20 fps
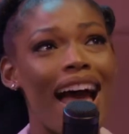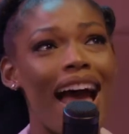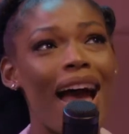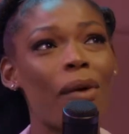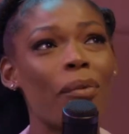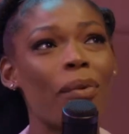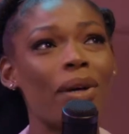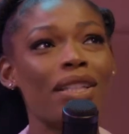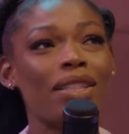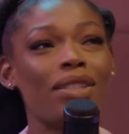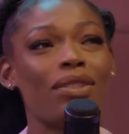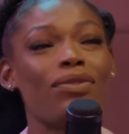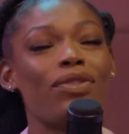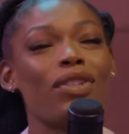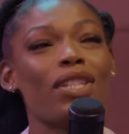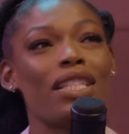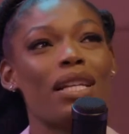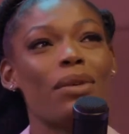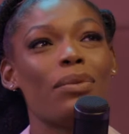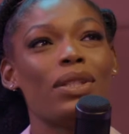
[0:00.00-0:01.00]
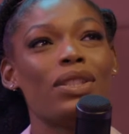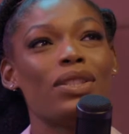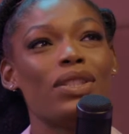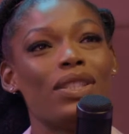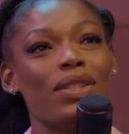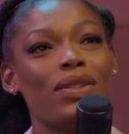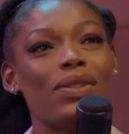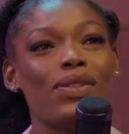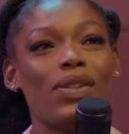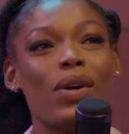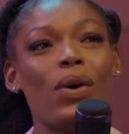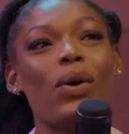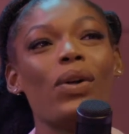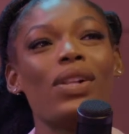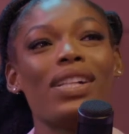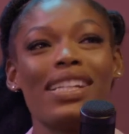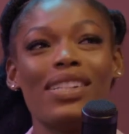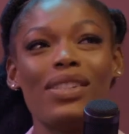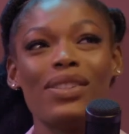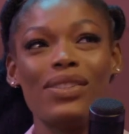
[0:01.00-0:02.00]
I went to this
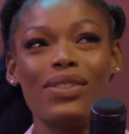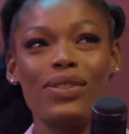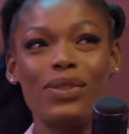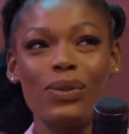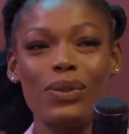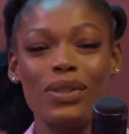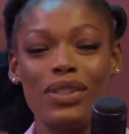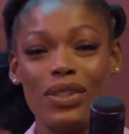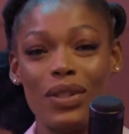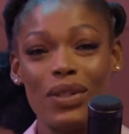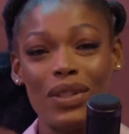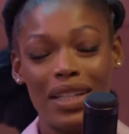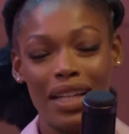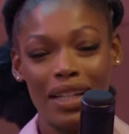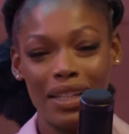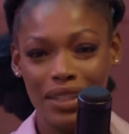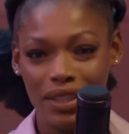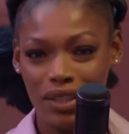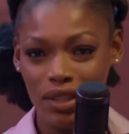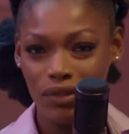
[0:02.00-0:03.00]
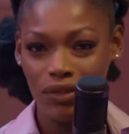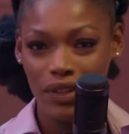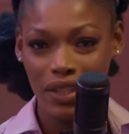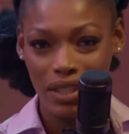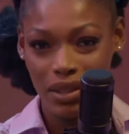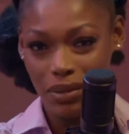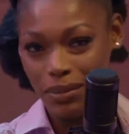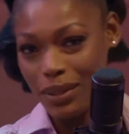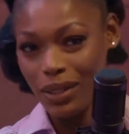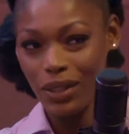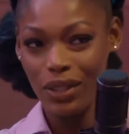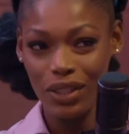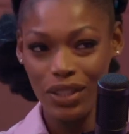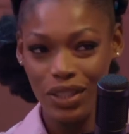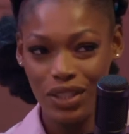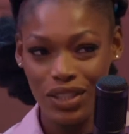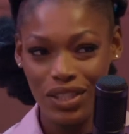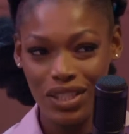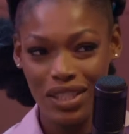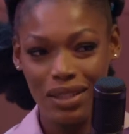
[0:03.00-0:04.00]
all-girls school. It's called Our Lady of Fatima
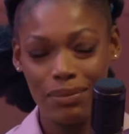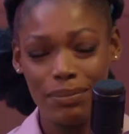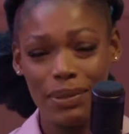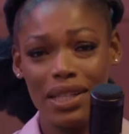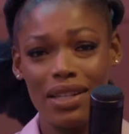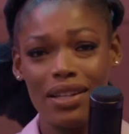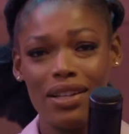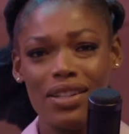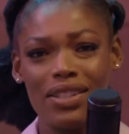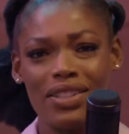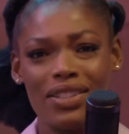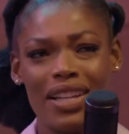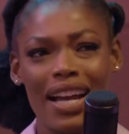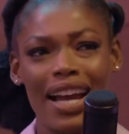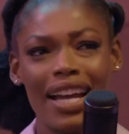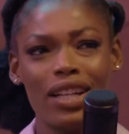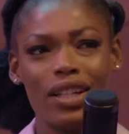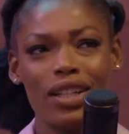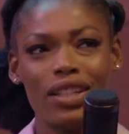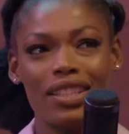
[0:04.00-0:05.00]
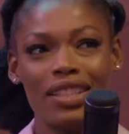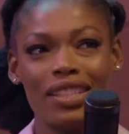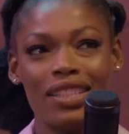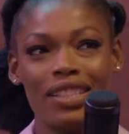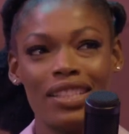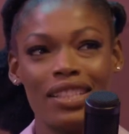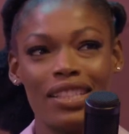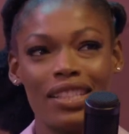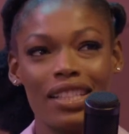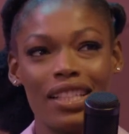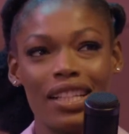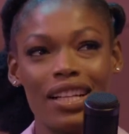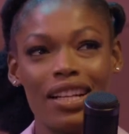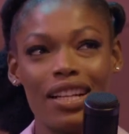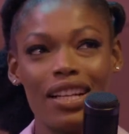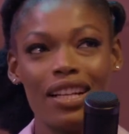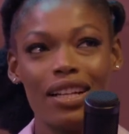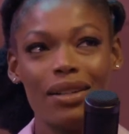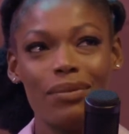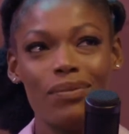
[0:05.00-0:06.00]
College because I couldn't,
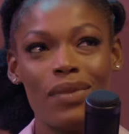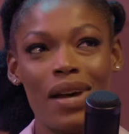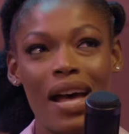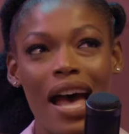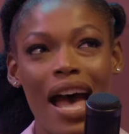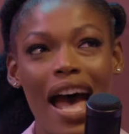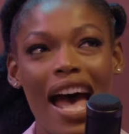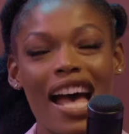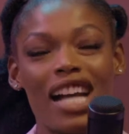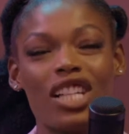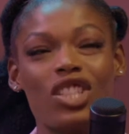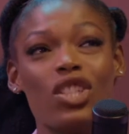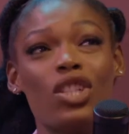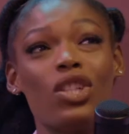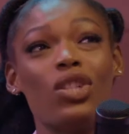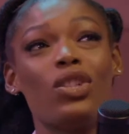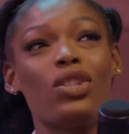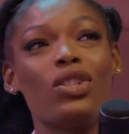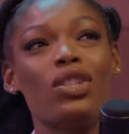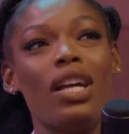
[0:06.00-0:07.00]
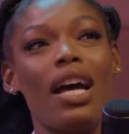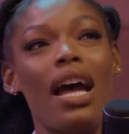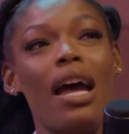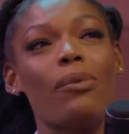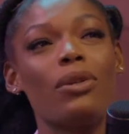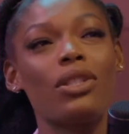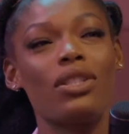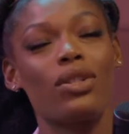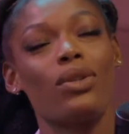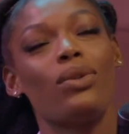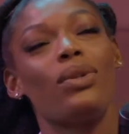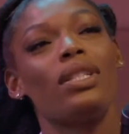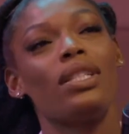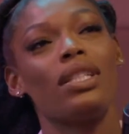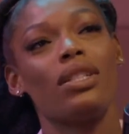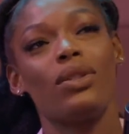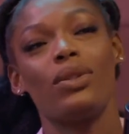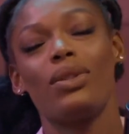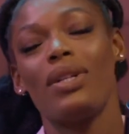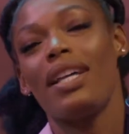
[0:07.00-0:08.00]
I was going
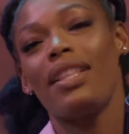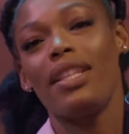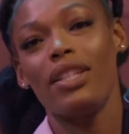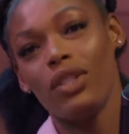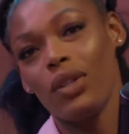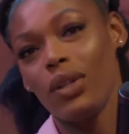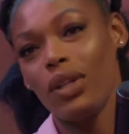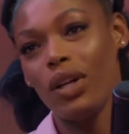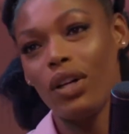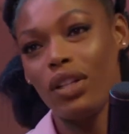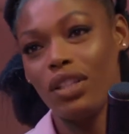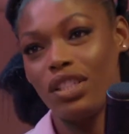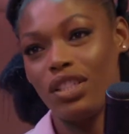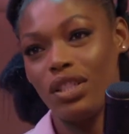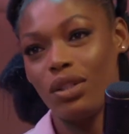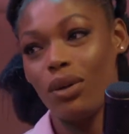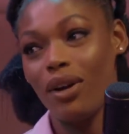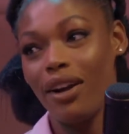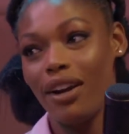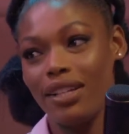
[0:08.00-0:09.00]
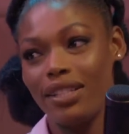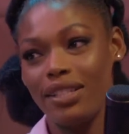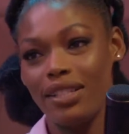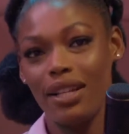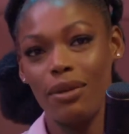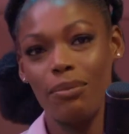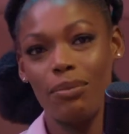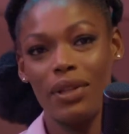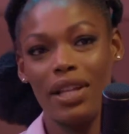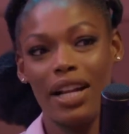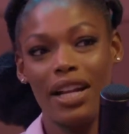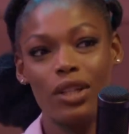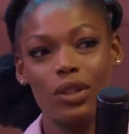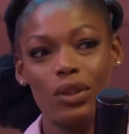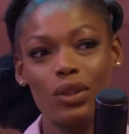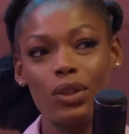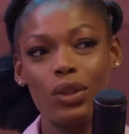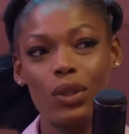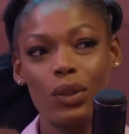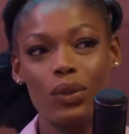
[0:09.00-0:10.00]
to go to Adesoye College in Kwara State, but I
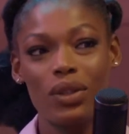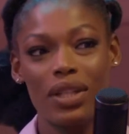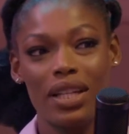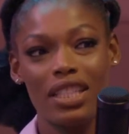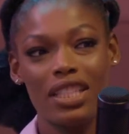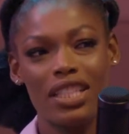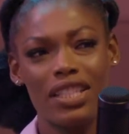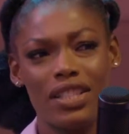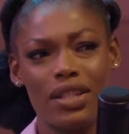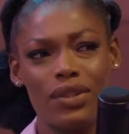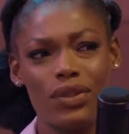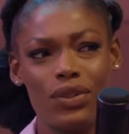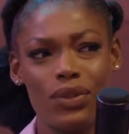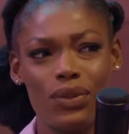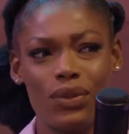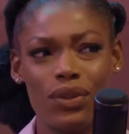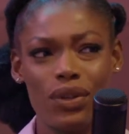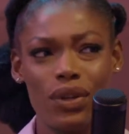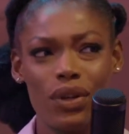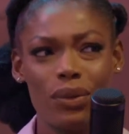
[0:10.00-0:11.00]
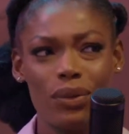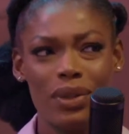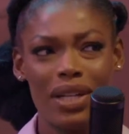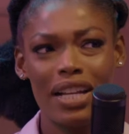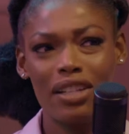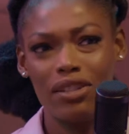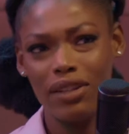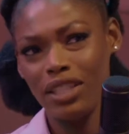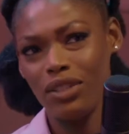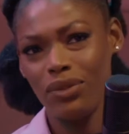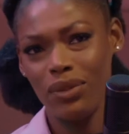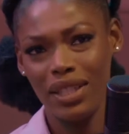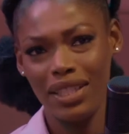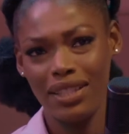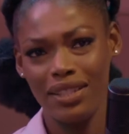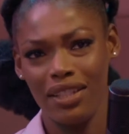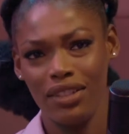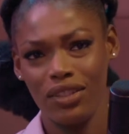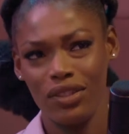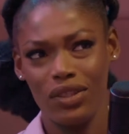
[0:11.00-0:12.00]
couldn't go yet because I was too young when I
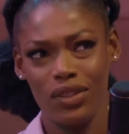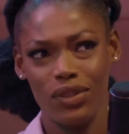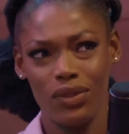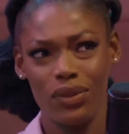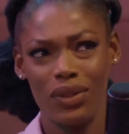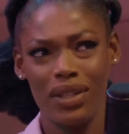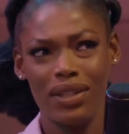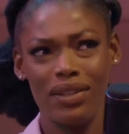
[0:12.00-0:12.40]
graduated secondary school.